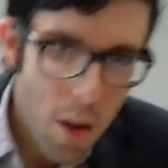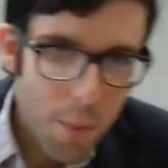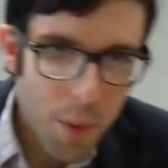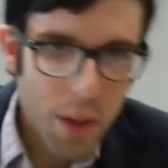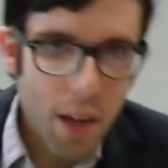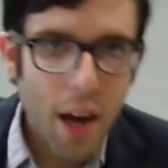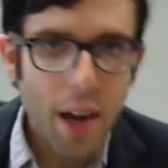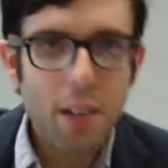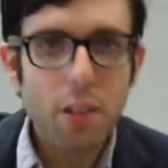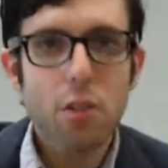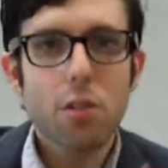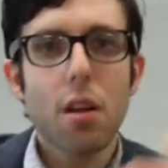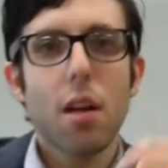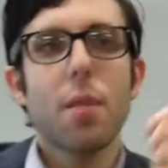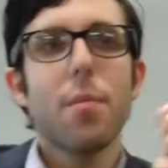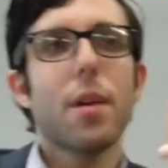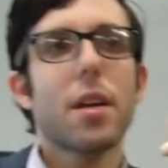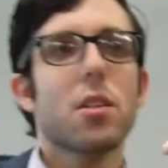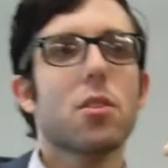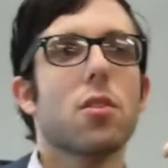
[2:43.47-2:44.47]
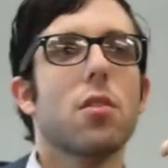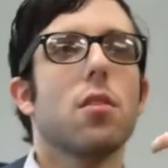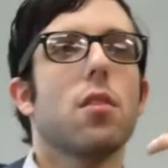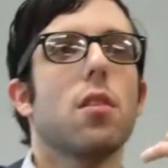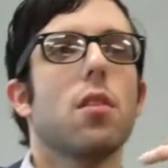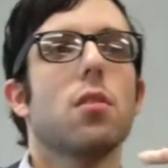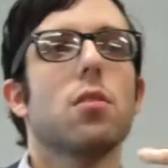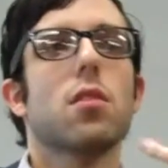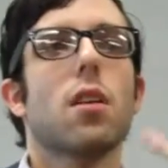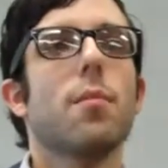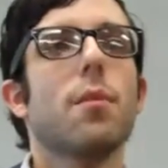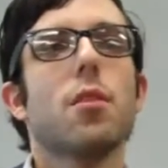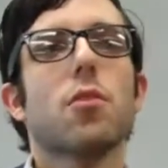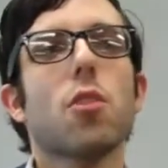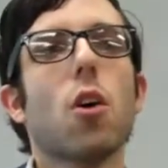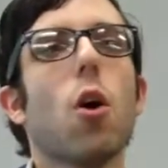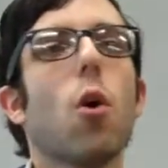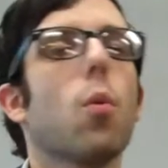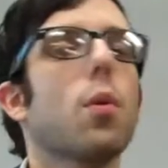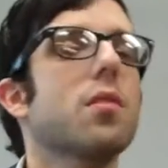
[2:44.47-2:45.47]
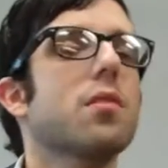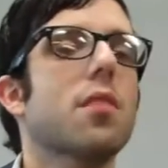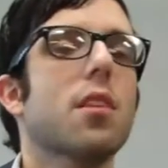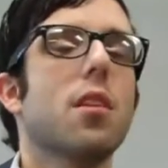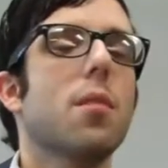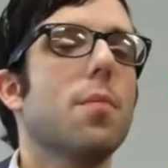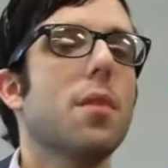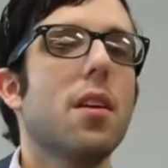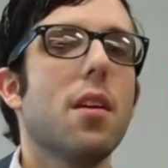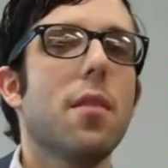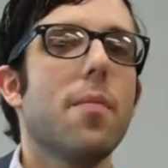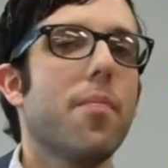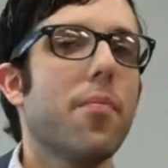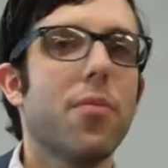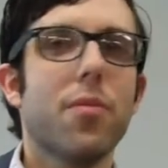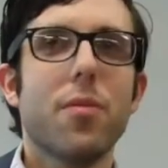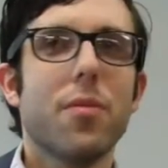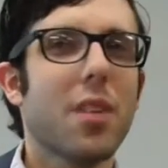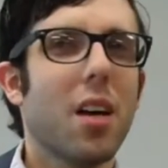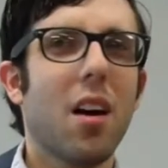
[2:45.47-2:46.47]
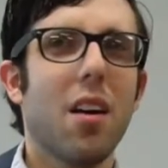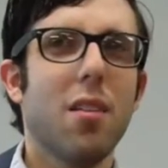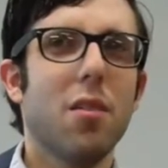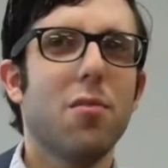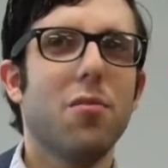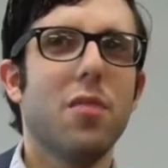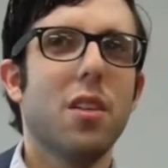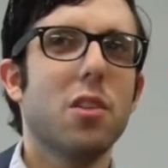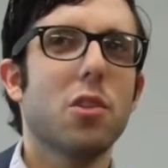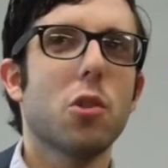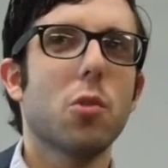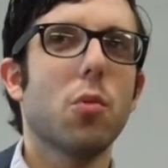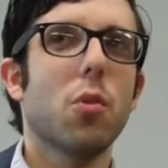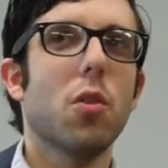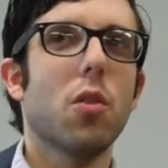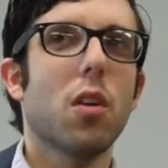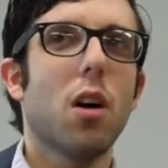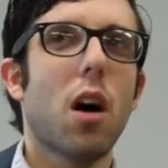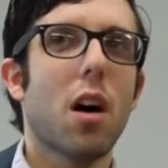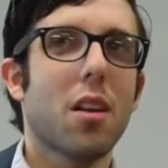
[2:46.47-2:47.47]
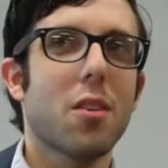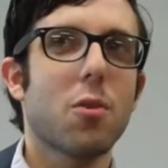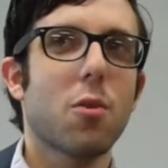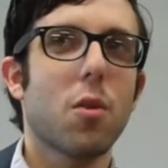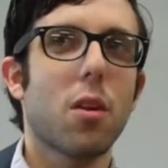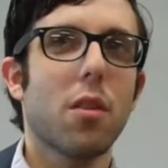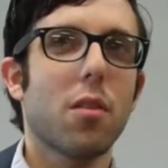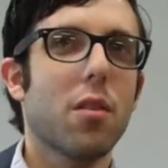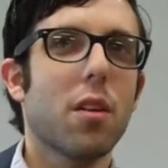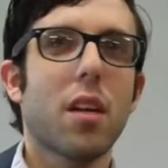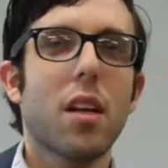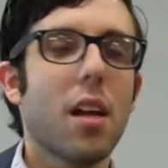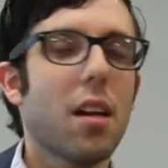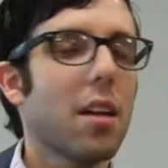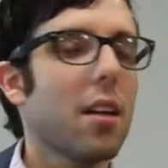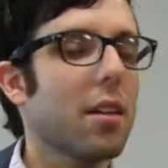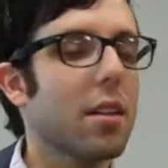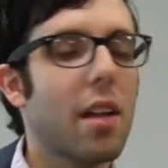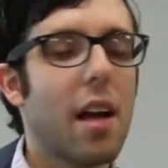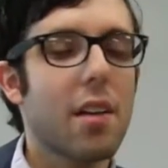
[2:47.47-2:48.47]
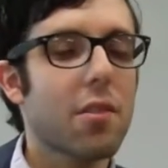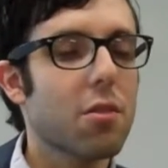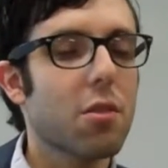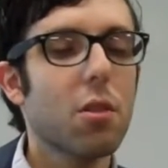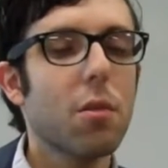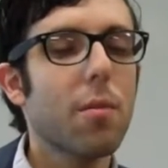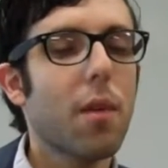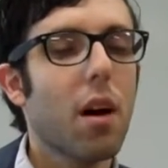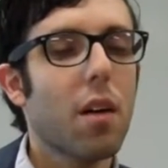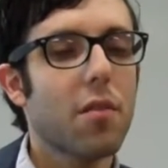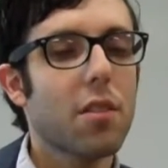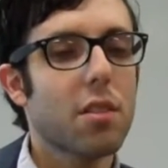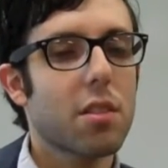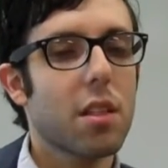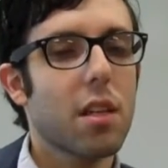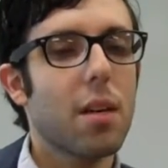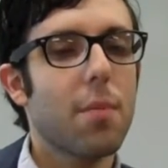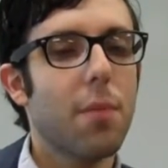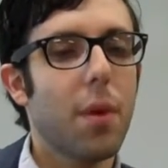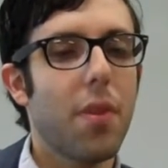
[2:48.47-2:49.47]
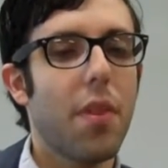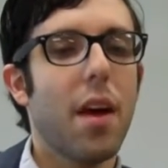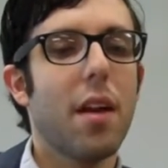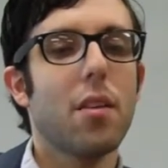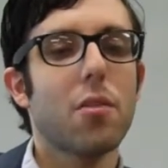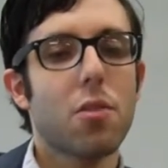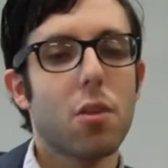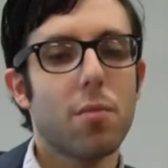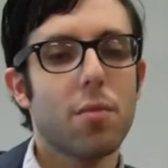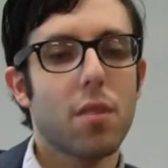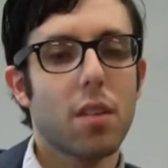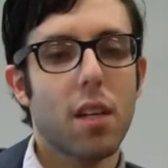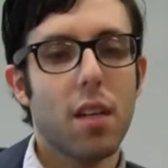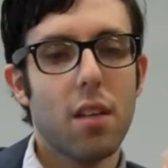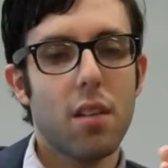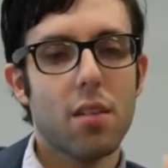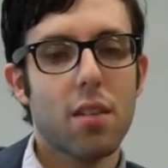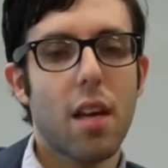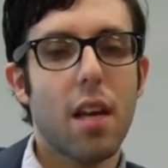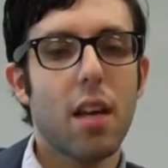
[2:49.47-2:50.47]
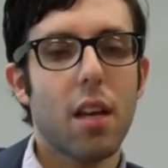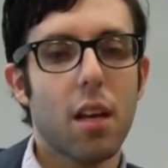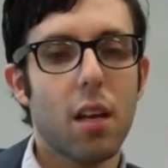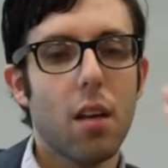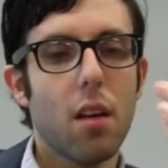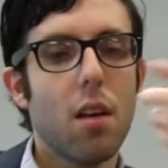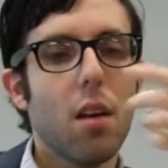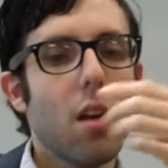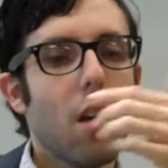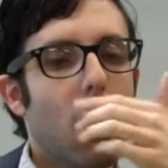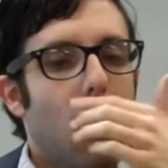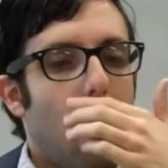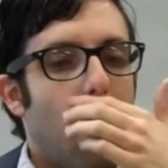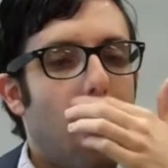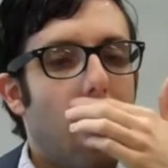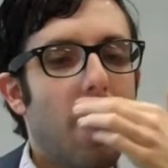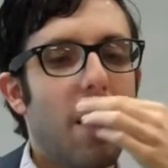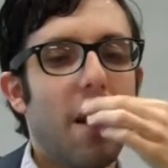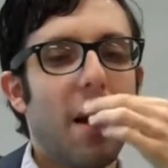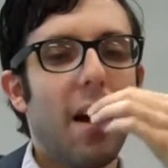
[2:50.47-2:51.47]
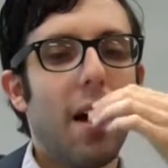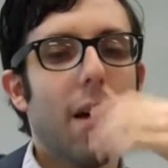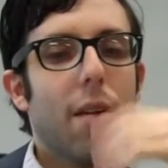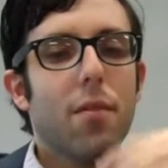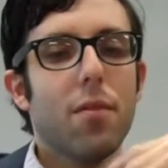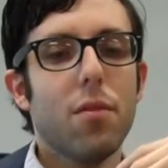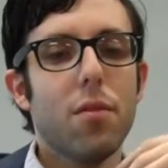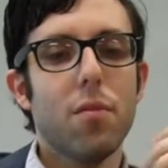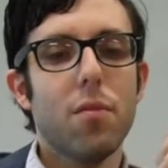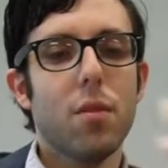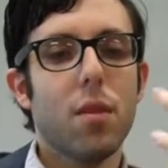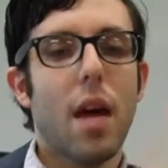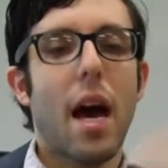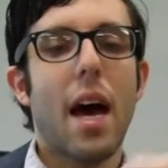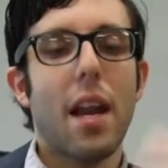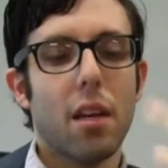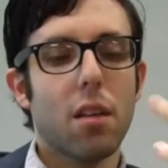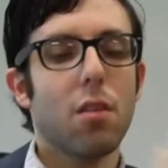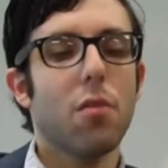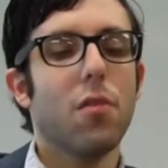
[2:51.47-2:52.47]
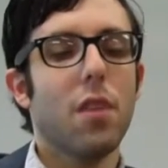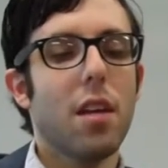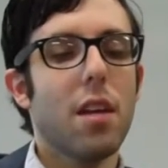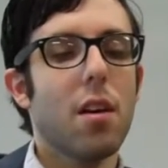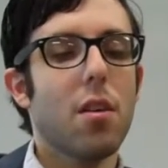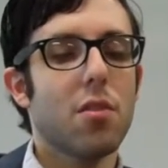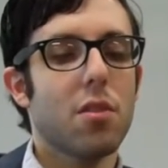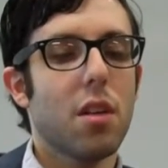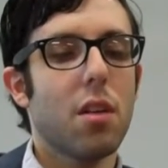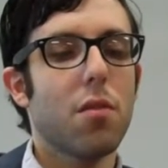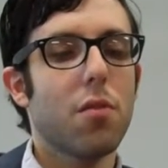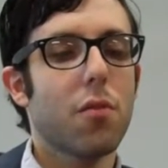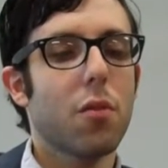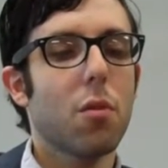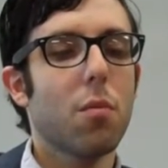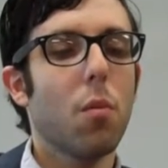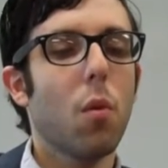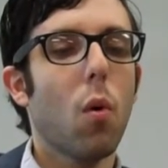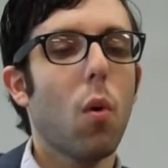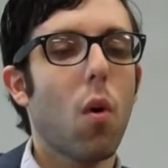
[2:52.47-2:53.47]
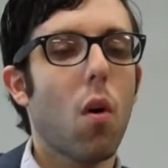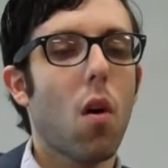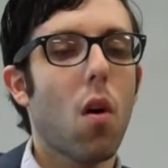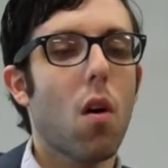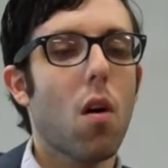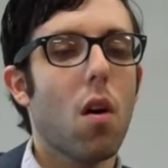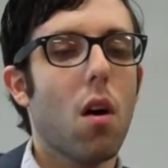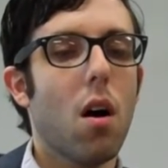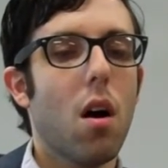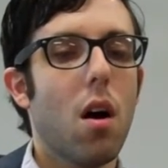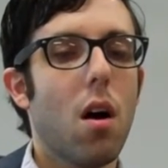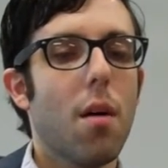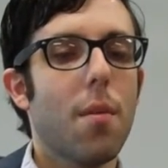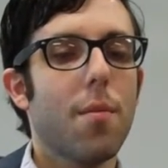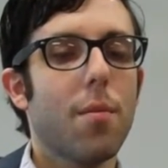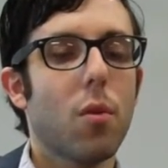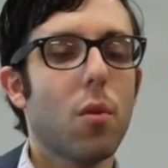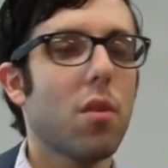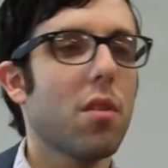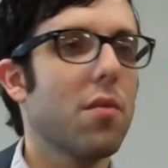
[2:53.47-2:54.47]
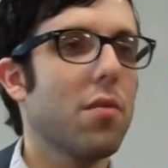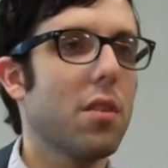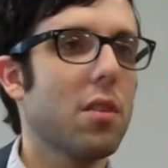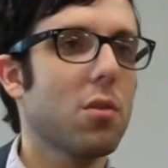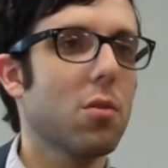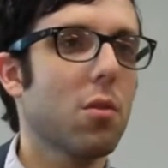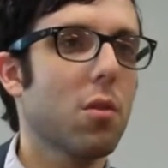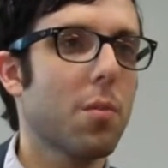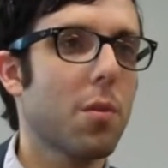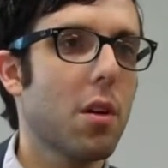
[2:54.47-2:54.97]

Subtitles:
But yeah, I just try to make sure there's always going to be a ton of visual, auditory learning in any classroom, obviously. But then in terms of kinesthetic and adding videos in for more visual.